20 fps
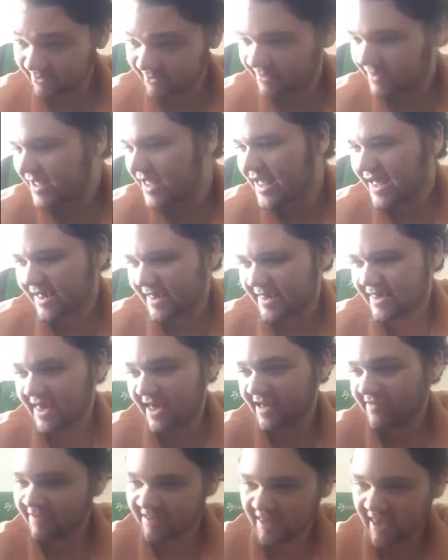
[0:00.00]
it sort of
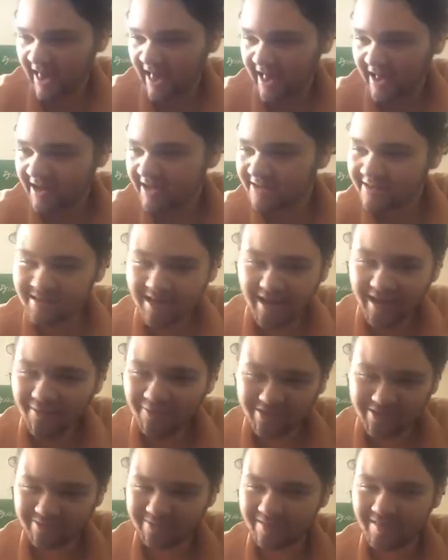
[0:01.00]
gave its hand. It's like
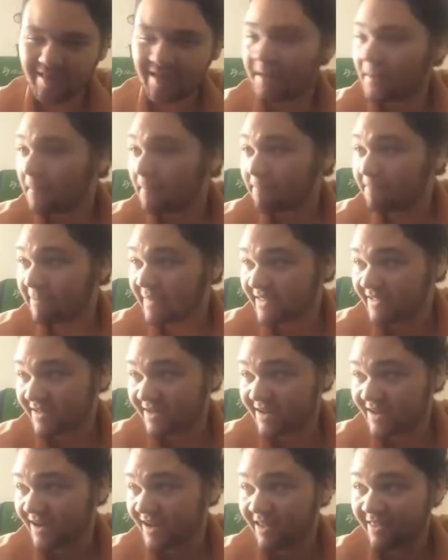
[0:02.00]
it wasn't really
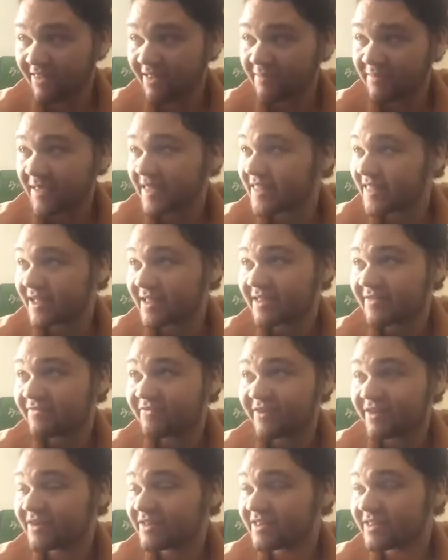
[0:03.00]
building anything because like the
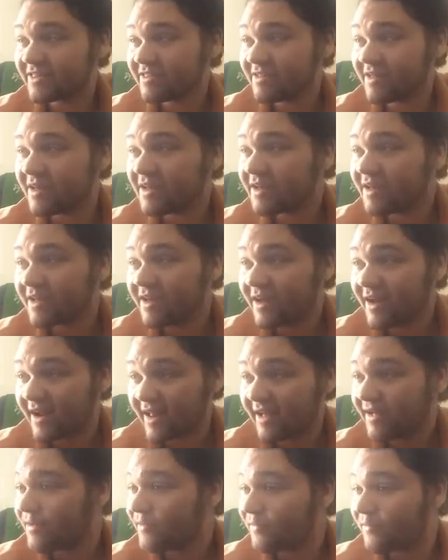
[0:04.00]
first
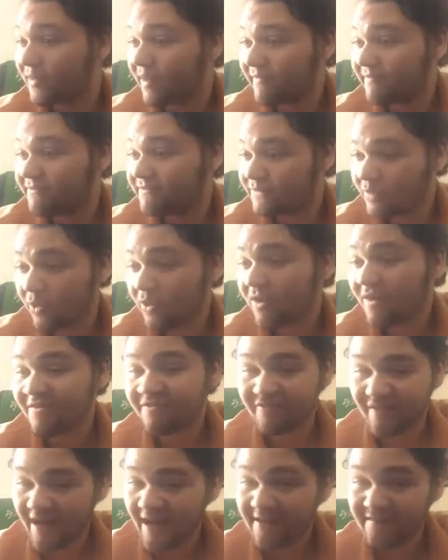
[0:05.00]
like what 4
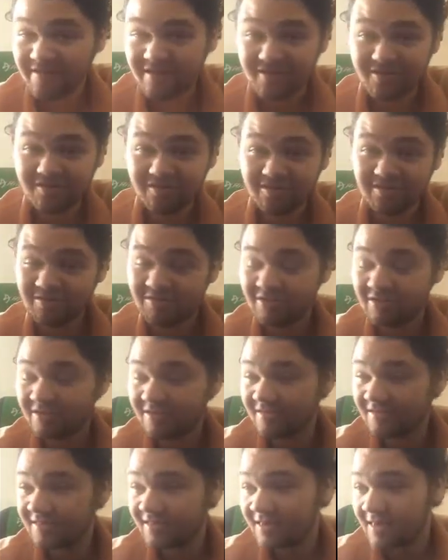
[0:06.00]
or 5 issues are
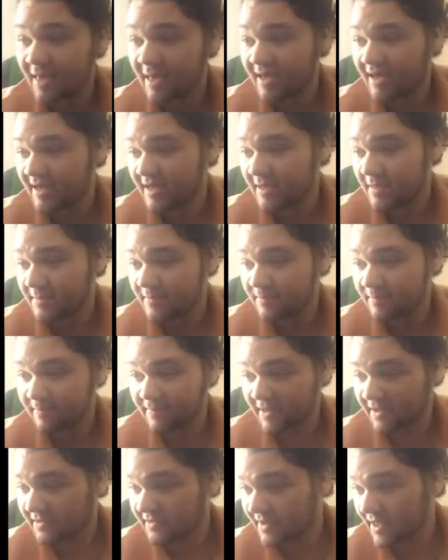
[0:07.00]
just
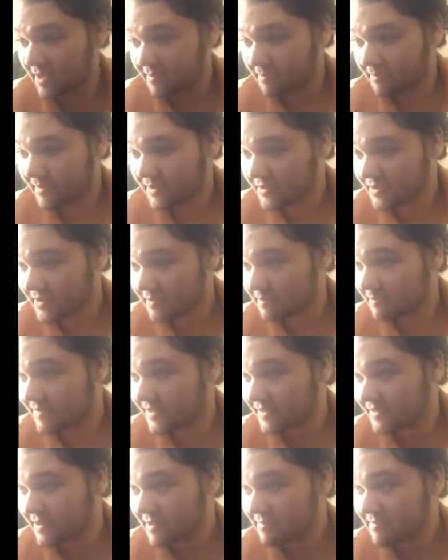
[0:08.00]
build up, build up,
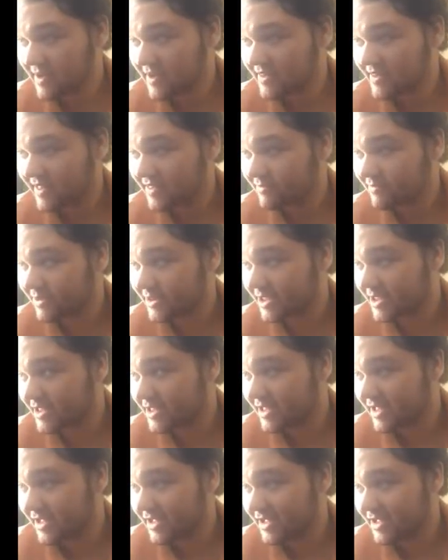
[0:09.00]
build up, and it doesn't really